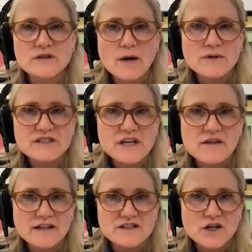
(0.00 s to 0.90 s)
I would say
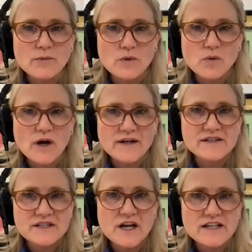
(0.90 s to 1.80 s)
that's number one is
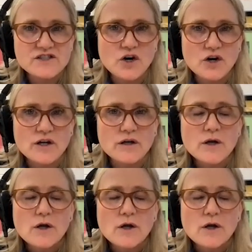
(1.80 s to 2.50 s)
that I started